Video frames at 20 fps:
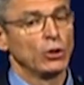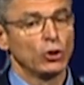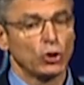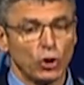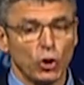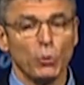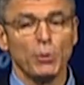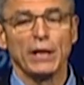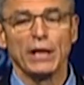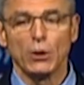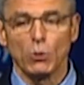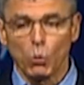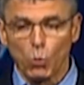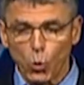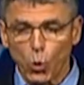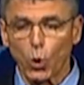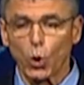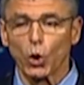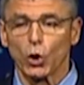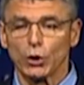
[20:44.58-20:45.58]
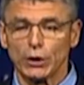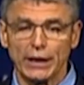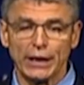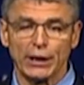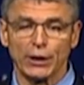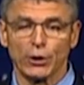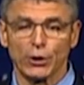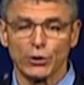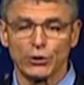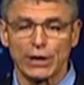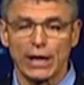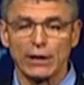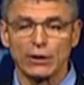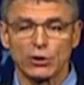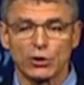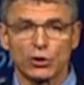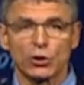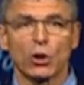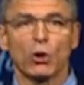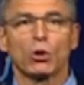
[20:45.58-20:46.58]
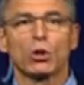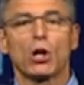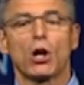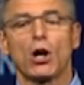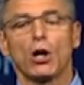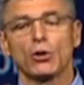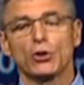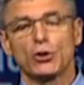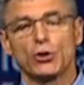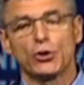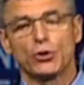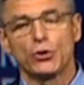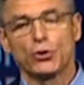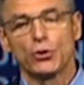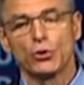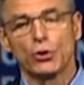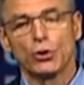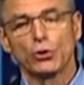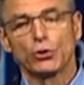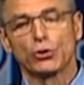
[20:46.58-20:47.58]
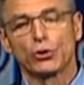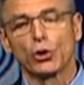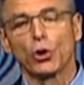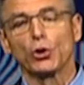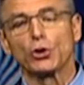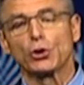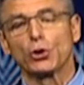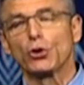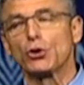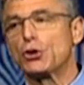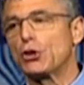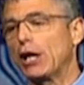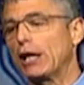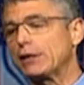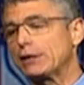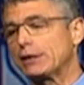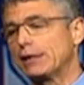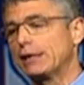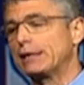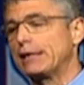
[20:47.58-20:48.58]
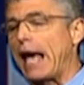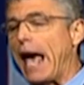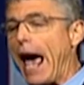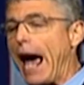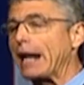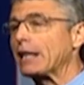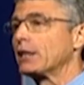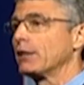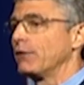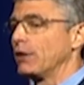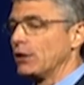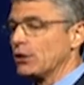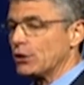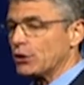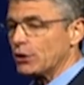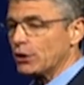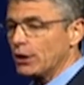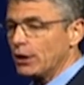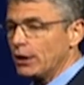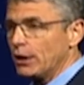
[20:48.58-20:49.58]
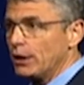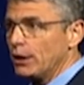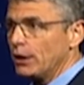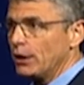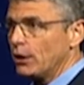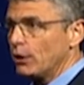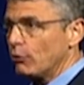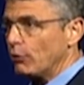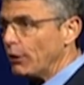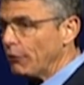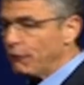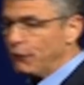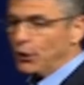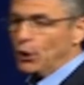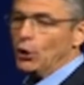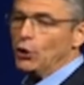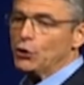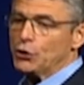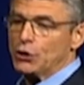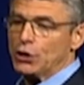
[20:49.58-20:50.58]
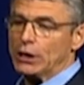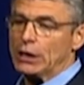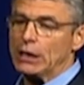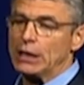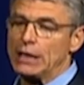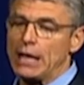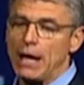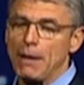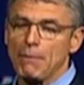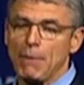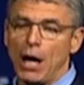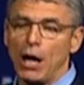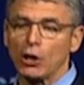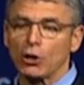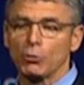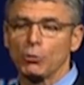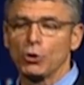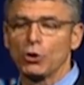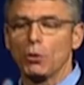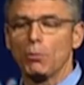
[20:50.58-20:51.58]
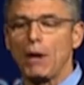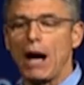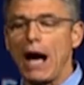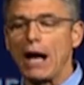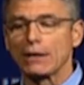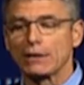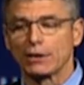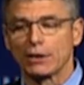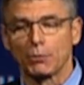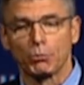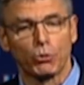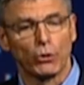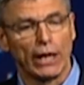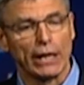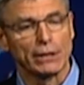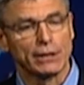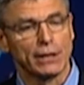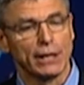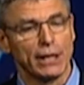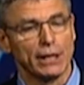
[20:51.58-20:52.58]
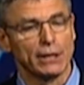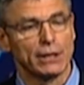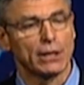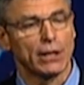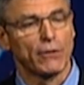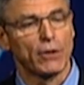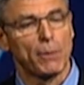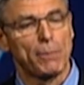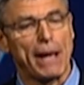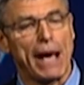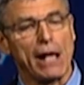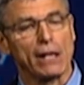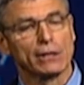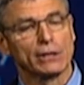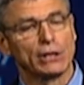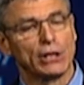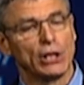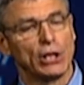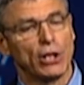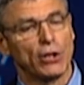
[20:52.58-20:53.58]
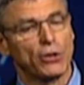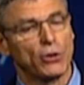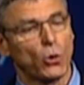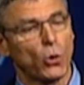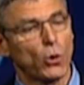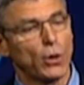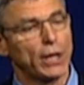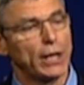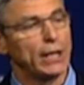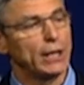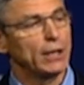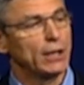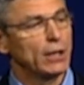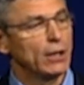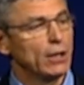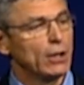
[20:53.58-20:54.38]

Too many world leaders and so-called social justice activists refused to condemn Mahmoud Abbas, the president of the Palestinian Authority,